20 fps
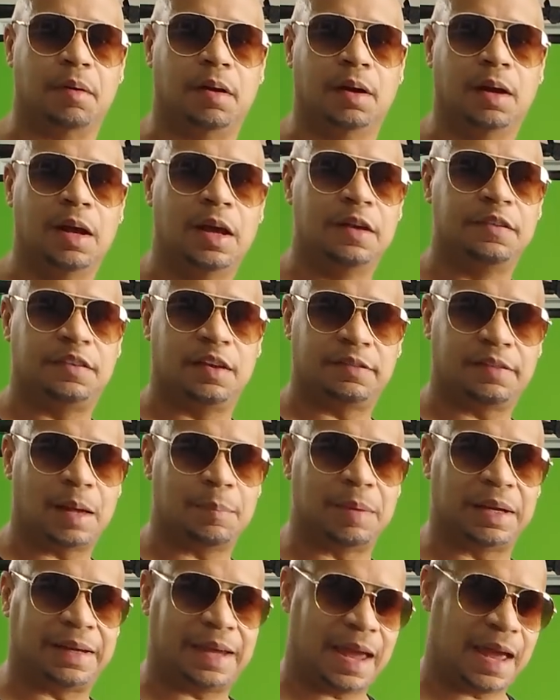But since
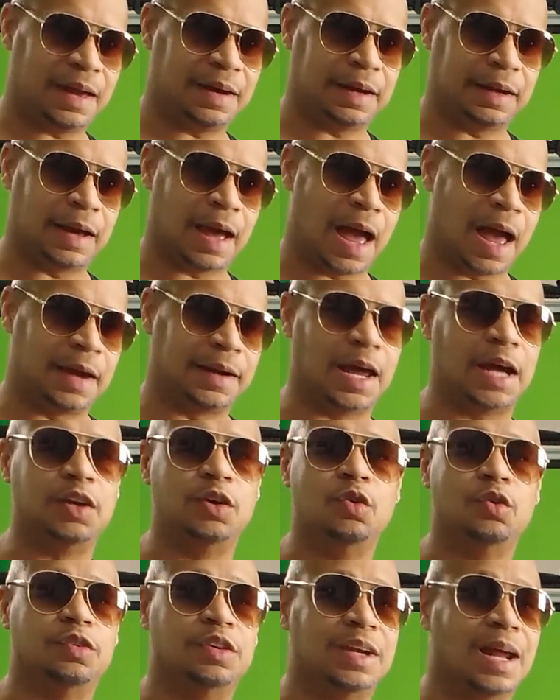I'm a Canon guy and I
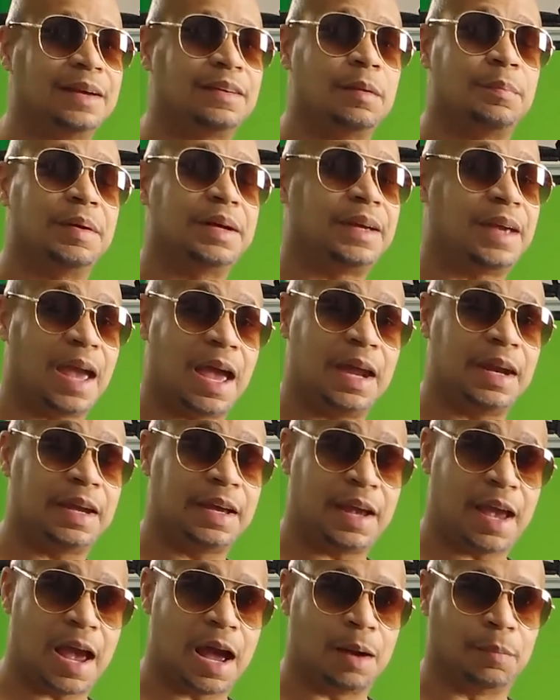use nothing but
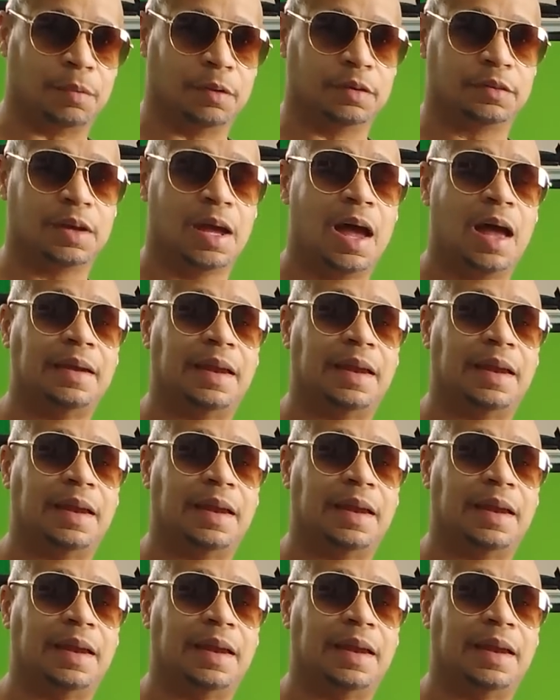Canon cameras,